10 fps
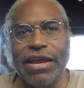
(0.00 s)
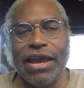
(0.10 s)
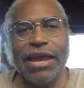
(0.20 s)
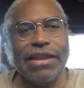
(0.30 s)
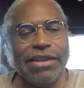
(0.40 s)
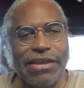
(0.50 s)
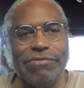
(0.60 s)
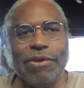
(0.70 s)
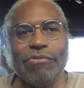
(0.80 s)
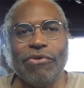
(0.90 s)
And these
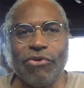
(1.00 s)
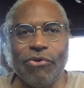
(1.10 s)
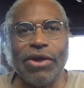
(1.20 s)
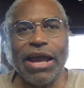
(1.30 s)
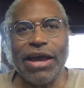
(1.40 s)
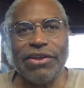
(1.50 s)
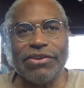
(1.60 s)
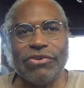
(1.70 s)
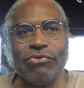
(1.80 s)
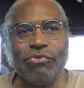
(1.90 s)
people were going out
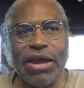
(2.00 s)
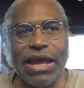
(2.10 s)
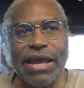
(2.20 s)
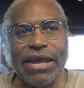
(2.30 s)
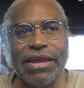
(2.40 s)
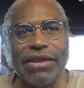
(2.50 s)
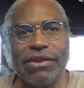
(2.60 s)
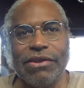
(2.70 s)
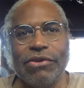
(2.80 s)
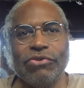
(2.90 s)
of their way
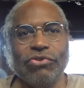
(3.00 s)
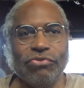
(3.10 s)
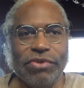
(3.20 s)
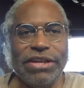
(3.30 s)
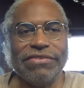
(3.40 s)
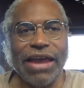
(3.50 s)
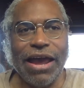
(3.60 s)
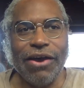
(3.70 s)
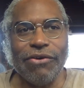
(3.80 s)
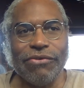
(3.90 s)
to reach
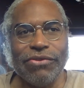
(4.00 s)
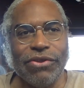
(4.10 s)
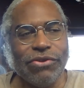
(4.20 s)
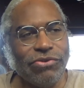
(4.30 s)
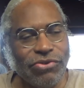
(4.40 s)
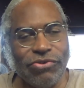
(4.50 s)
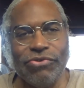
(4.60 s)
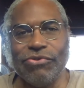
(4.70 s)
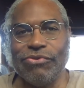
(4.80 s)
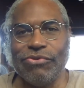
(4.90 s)
out
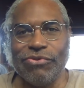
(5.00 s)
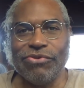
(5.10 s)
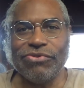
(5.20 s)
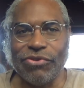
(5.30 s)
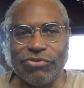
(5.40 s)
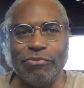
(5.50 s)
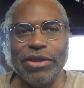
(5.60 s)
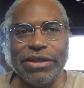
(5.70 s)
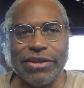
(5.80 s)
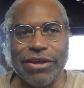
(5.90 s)
to social
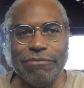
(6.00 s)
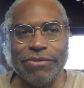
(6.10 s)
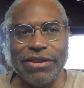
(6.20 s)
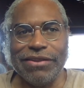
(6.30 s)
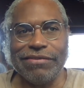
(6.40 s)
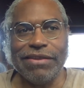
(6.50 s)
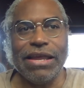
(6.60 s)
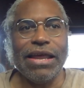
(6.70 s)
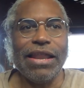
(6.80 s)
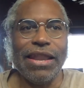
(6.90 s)
media companies
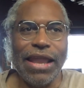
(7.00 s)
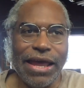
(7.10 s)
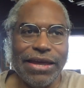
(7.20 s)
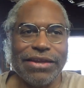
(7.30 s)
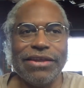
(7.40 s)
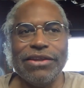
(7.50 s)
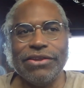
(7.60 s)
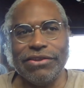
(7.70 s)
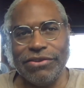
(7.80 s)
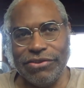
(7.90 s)
like
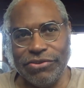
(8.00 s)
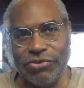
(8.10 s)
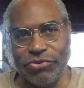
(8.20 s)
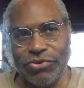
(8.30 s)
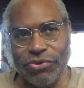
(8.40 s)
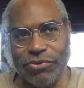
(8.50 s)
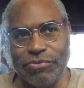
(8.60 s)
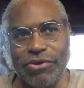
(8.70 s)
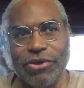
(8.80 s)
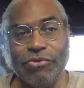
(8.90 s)
YouTube,
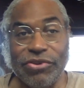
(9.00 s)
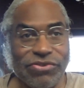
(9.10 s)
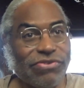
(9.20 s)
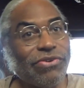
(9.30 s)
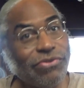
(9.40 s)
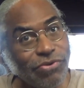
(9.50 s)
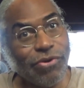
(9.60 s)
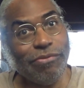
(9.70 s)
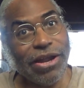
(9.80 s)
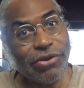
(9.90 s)
which is
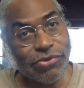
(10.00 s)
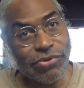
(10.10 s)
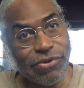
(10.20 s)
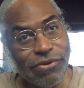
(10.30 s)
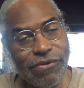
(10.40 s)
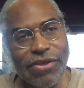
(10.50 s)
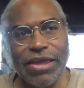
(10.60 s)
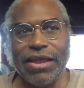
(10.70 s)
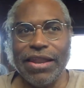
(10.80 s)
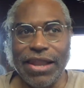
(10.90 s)
controlled by Google
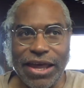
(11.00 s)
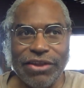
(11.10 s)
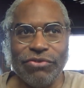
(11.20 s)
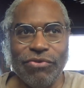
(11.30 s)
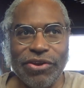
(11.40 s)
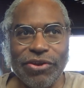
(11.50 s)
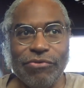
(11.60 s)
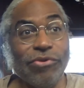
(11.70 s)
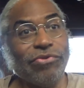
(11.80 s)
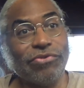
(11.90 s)
like Twitter,
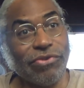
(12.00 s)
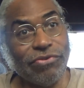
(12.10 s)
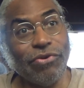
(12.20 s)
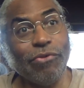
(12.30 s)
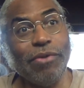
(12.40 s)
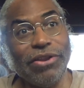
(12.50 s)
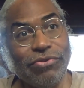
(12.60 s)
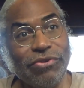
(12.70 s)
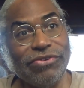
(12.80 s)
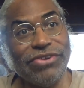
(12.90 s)
which was controlled by
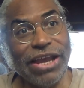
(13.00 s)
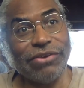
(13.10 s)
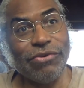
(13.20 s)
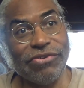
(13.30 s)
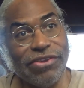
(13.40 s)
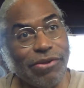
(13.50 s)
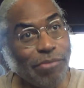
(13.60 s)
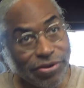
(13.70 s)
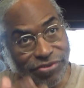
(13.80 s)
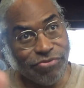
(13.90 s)
Jack Dorsey.
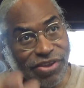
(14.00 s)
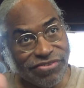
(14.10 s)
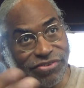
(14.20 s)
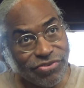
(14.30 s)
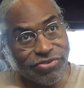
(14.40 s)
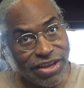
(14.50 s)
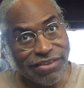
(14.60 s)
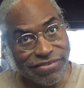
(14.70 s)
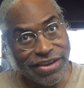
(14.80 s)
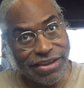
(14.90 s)
Remember, this was in
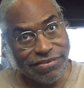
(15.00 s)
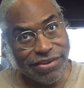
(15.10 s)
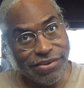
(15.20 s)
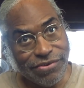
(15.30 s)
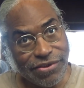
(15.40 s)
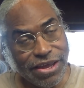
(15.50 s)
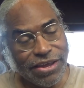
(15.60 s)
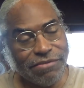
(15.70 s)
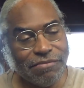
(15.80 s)
2019, okay?